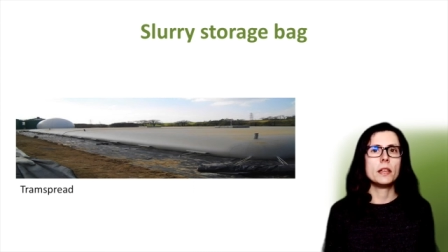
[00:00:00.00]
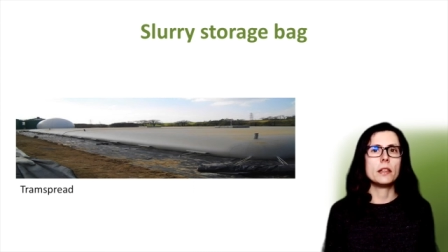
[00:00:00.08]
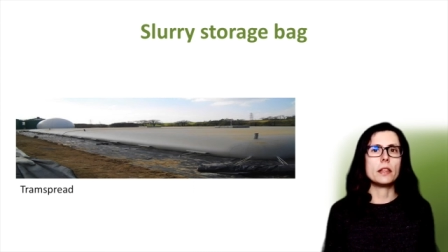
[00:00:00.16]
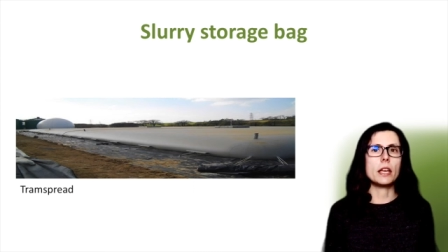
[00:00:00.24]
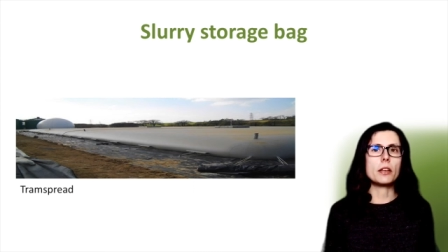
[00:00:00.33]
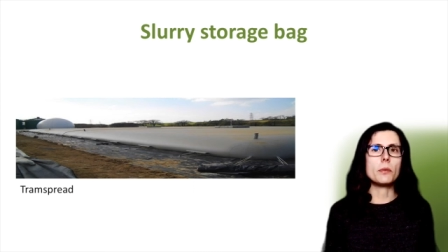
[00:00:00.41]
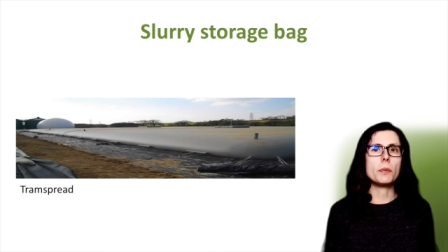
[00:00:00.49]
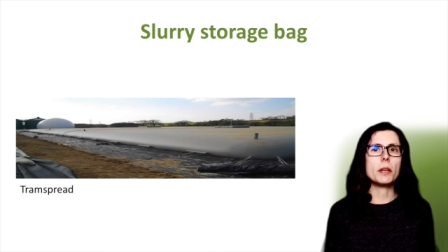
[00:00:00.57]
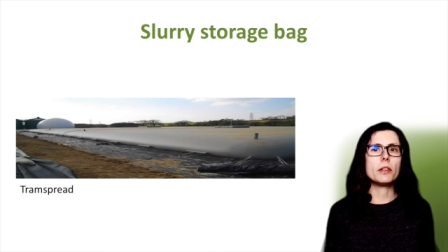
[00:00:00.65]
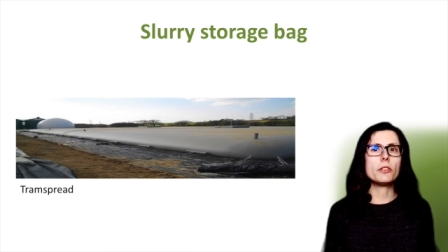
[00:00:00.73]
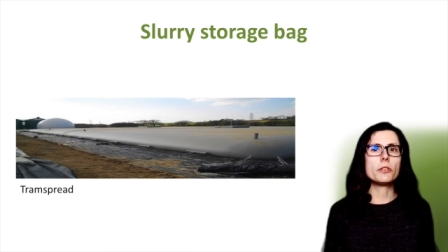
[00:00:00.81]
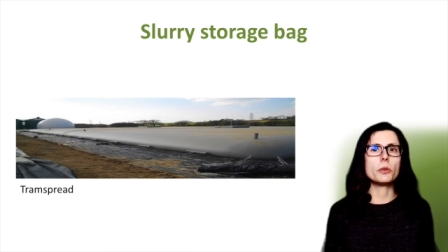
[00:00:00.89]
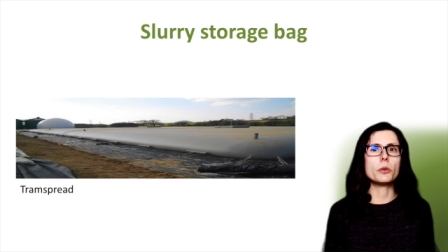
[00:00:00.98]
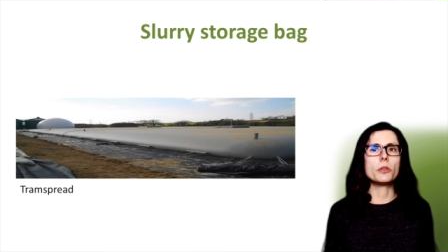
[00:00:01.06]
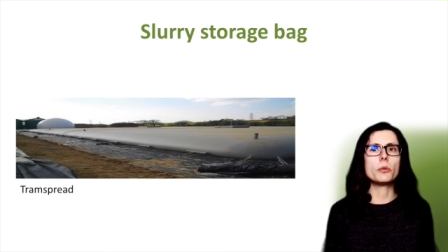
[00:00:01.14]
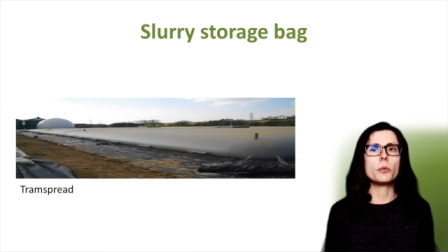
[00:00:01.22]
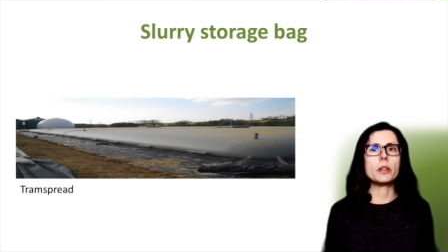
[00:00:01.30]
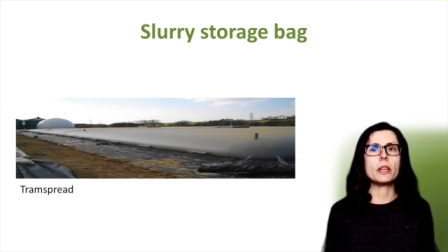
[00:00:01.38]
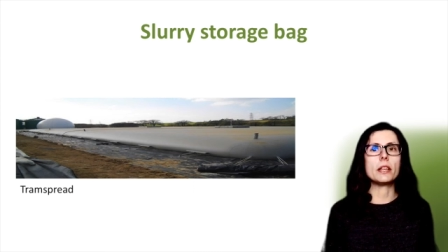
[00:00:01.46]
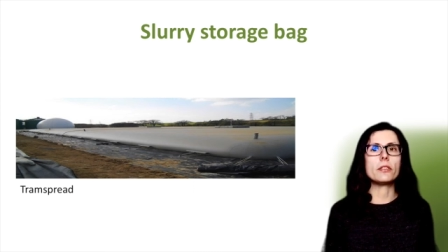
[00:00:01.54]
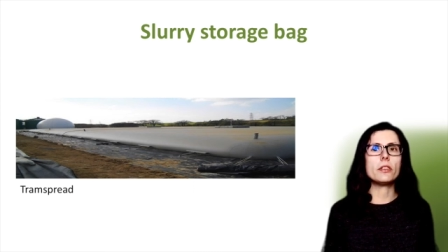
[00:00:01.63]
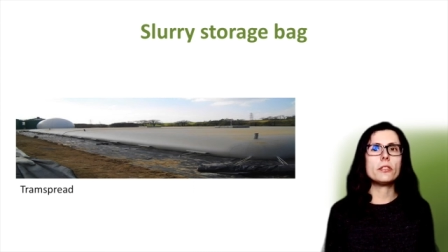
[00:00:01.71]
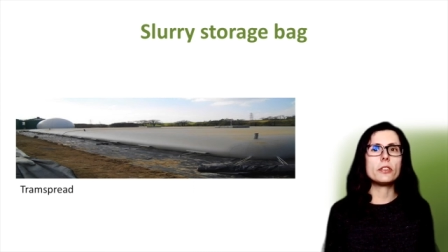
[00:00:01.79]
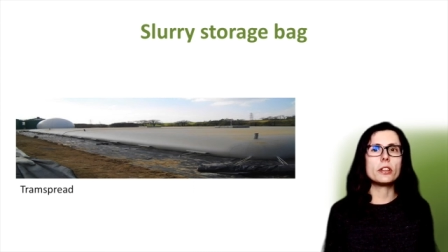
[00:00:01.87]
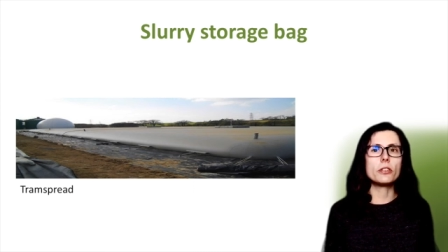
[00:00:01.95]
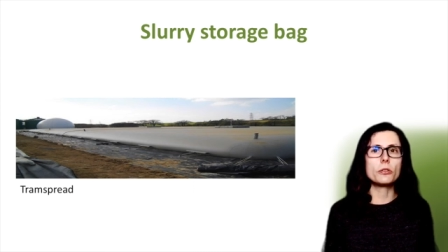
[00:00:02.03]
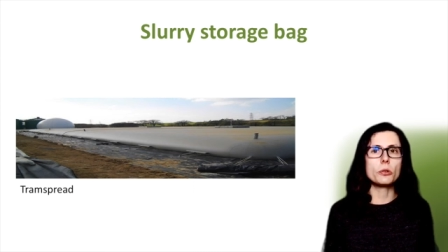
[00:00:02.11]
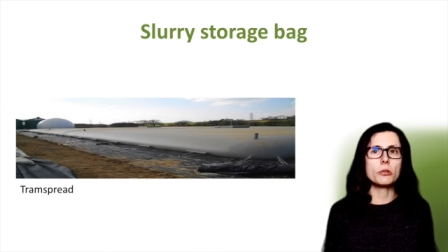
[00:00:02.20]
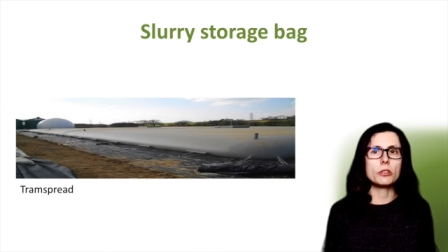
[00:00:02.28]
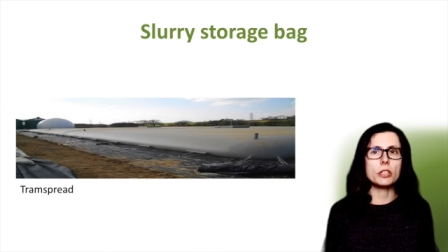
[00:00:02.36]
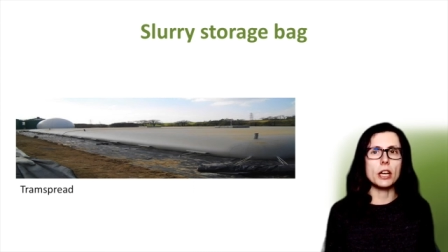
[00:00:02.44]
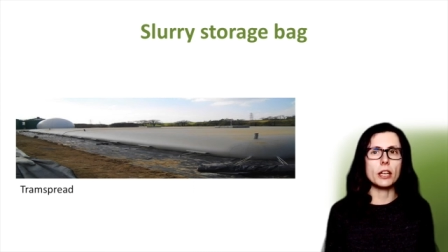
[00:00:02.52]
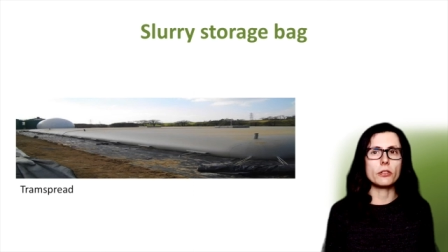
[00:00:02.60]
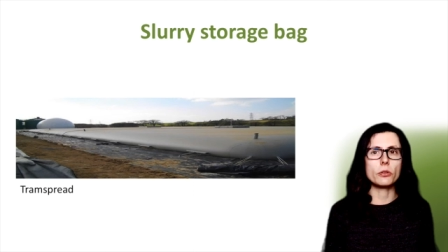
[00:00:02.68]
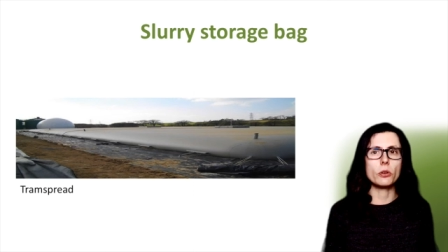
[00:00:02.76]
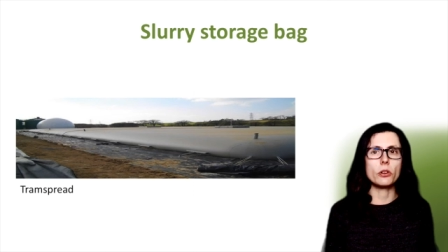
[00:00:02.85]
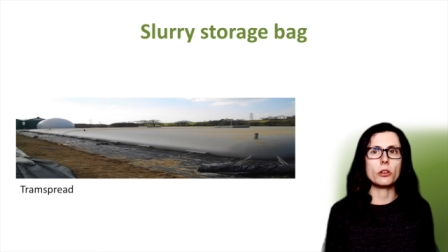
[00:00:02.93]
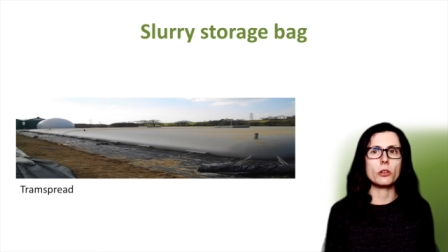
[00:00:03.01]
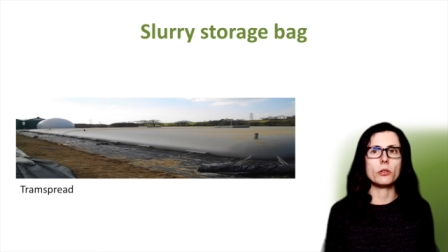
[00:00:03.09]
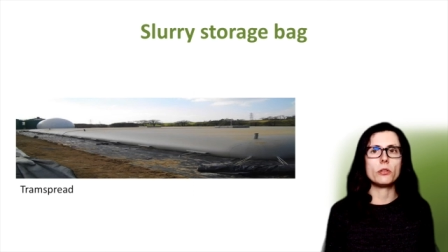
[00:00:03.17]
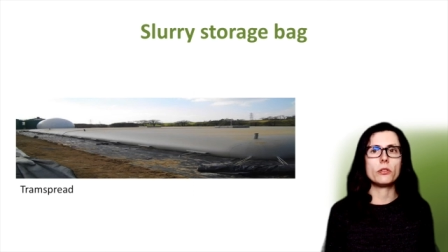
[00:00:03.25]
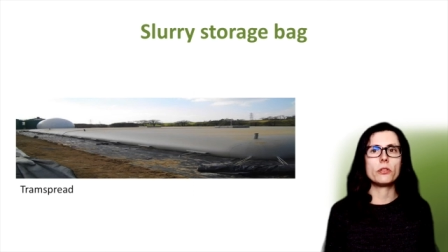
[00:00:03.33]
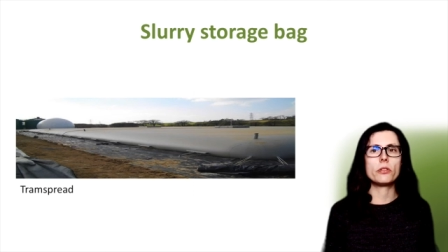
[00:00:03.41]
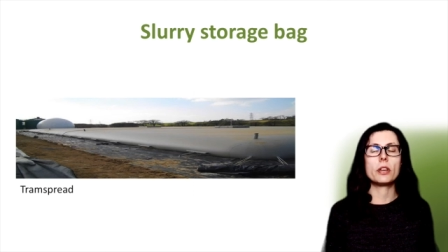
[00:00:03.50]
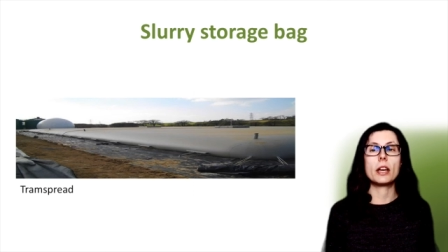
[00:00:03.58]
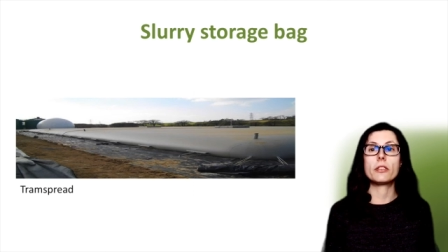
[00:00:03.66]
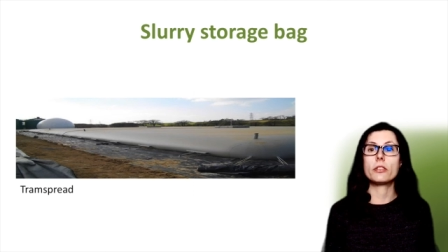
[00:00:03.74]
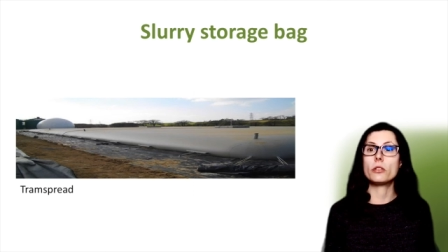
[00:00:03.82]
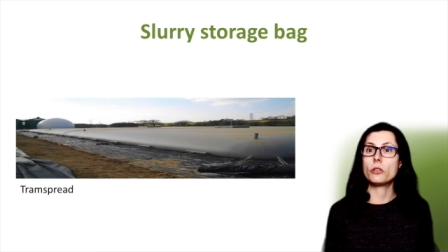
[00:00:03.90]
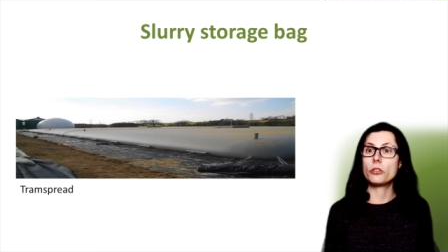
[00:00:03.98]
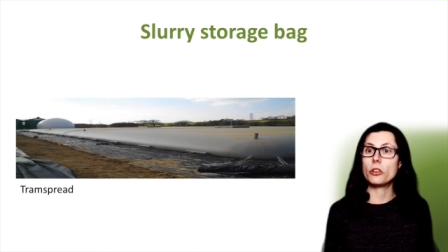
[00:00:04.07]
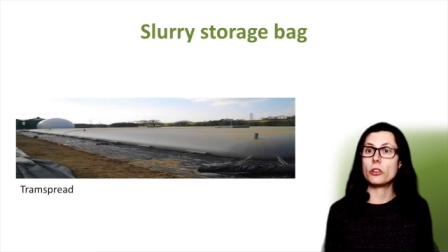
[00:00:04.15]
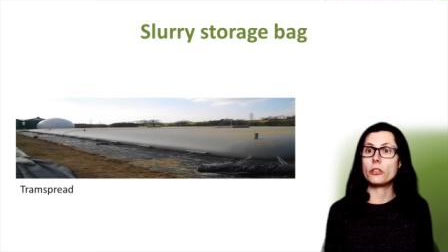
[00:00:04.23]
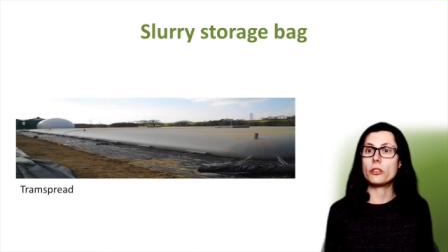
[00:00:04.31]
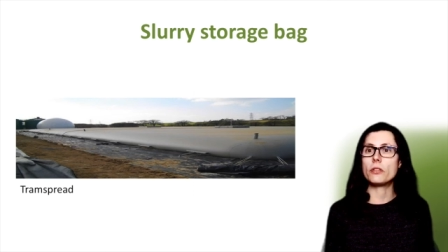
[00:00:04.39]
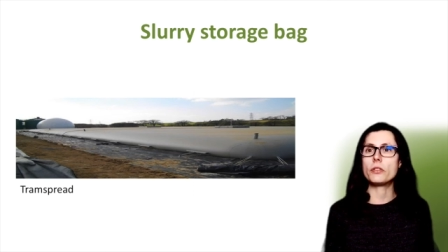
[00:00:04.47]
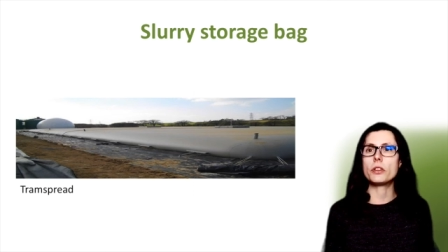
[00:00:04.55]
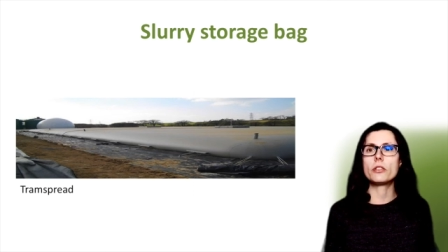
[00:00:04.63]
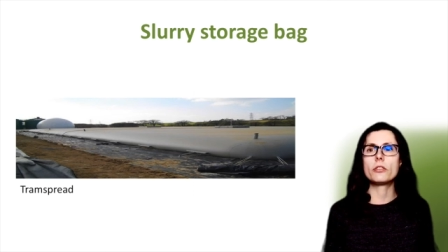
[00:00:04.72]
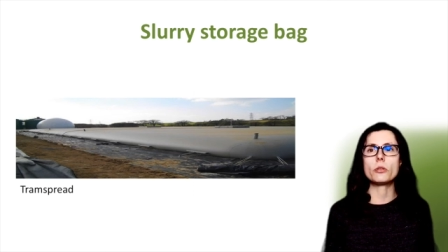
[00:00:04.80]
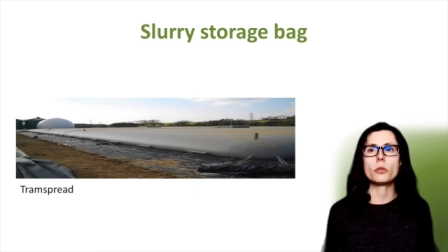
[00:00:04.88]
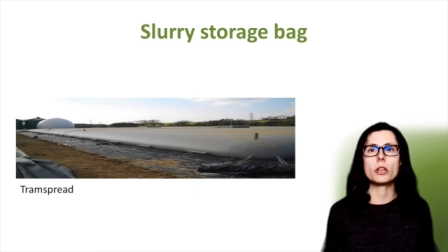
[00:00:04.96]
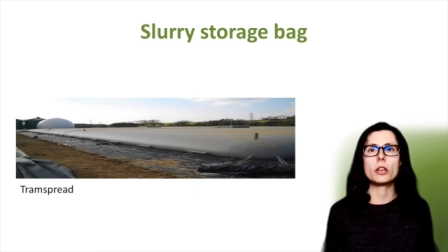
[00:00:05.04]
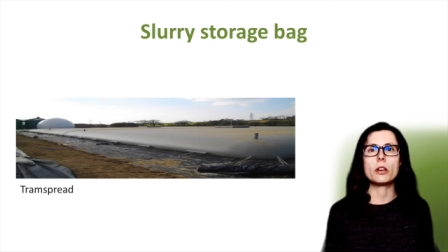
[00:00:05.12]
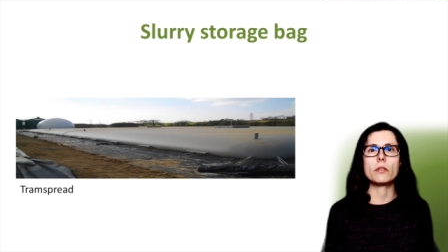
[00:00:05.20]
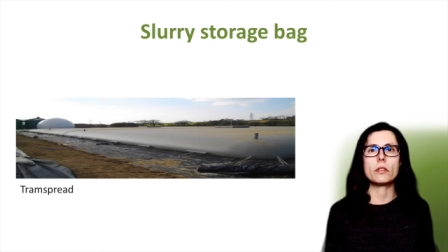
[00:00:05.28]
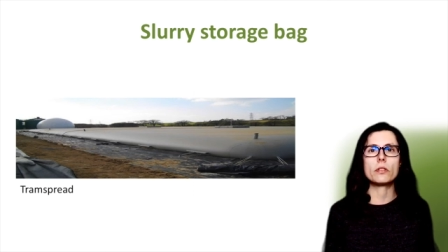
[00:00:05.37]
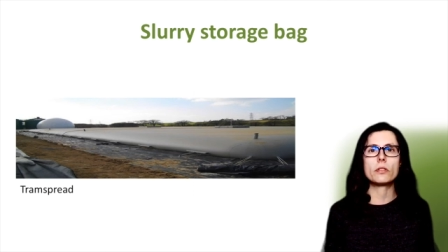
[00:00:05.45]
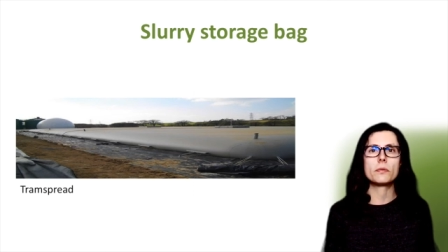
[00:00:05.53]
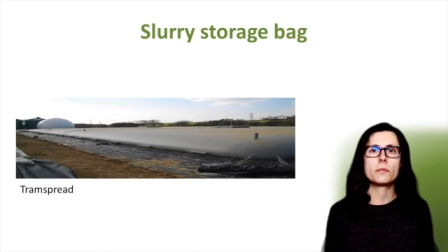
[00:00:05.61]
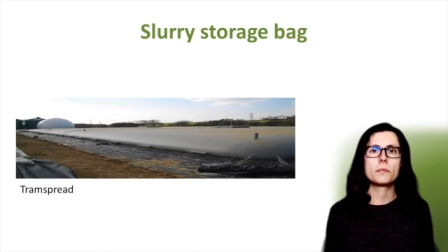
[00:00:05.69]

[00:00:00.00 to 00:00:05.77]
They can be installed within existing storage tanks or lagoons as an alternative to installing covers.